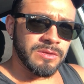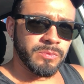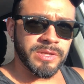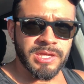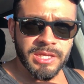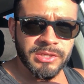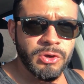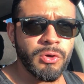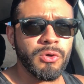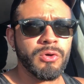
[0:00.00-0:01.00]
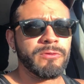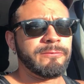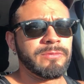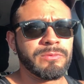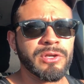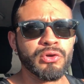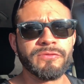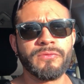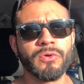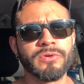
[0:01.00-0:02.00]
When no
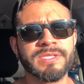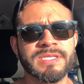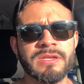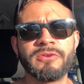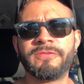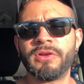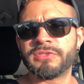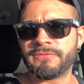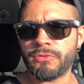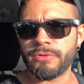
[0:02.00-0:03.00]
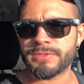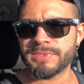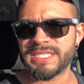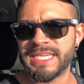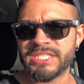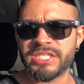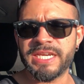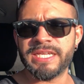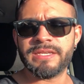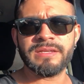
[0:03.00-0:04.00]
fault divorce was
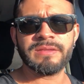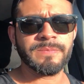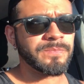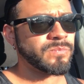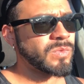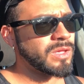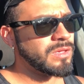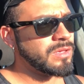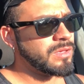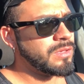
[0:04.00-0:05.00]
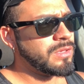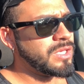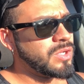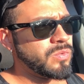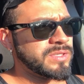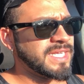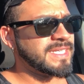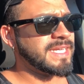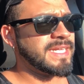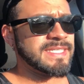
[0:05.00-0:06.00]
initiated, what
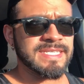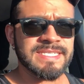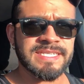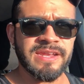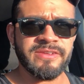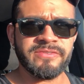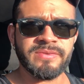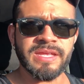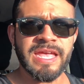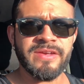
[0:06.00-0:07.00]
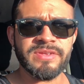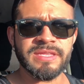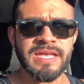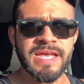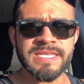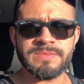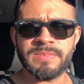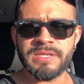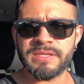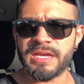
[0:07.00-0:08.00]
that did is, instead of having the
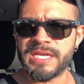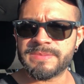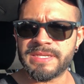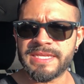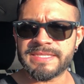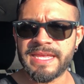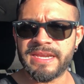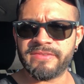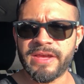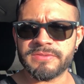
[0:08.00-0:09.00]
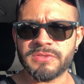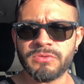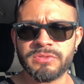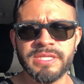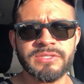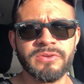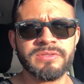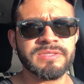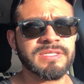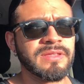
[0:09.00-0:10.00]
husband as the head of household, it
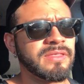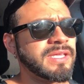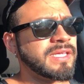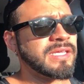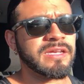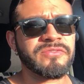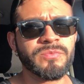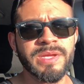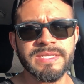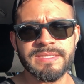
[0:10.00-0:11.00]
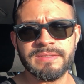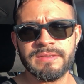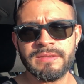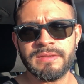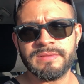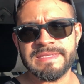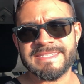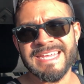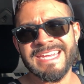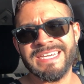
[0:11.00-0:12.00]
turned the government, the
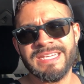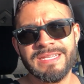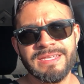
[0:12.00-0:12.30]
state,